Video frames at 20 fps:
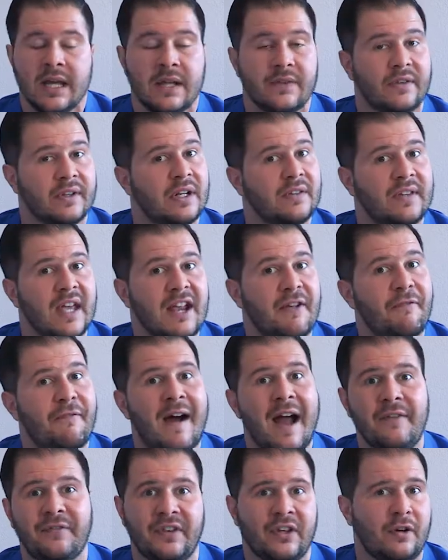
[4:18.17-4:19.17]
It's going to take
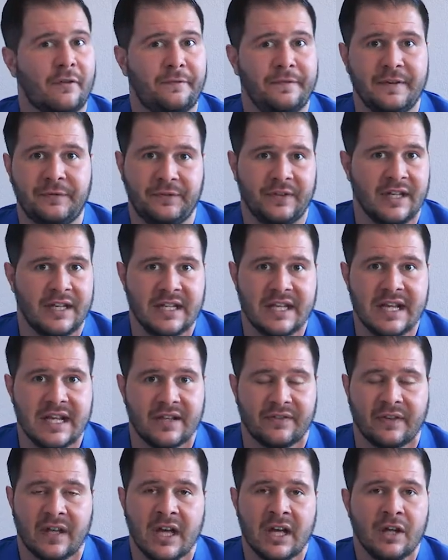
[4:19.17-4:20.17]
5, 10, or 15
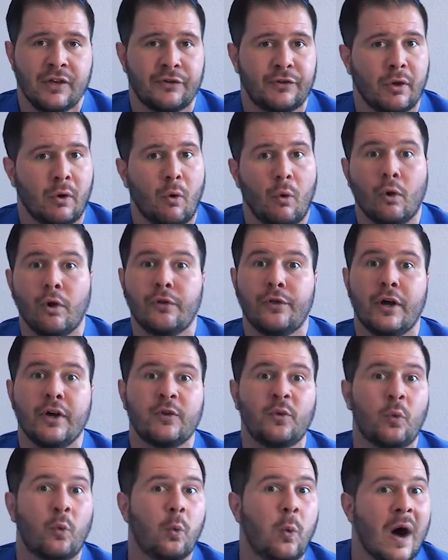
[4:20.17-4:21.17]
years. So all
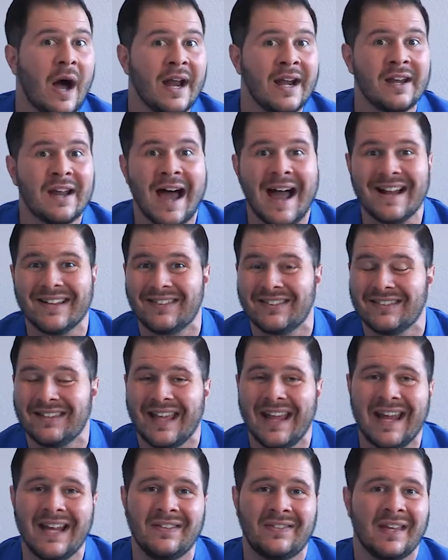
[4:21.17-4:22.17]
those one-night
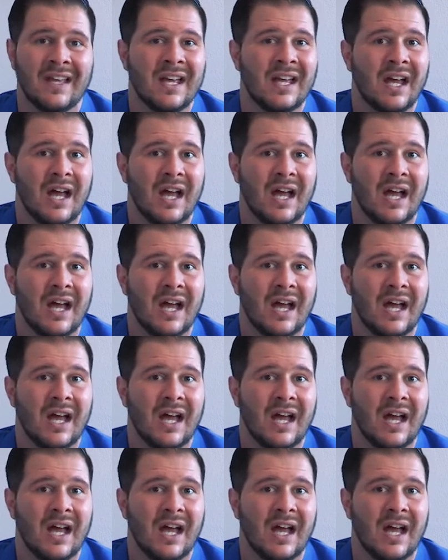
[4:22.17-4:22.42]
stand,